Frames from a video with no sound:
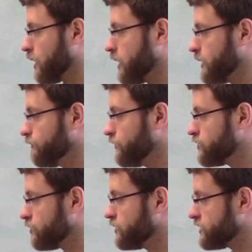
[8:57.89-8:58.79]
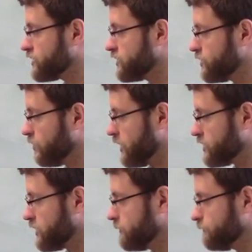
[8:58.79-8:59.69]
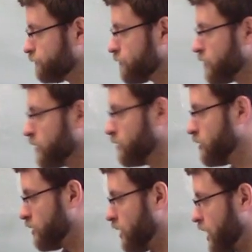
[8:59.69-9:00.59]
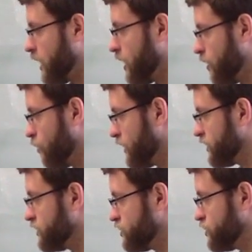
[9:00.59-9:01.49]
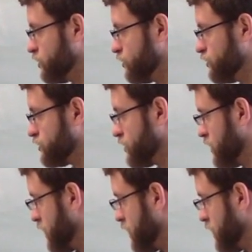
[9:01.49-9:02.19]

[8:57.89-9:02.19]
Okay? So in this situation, we can choose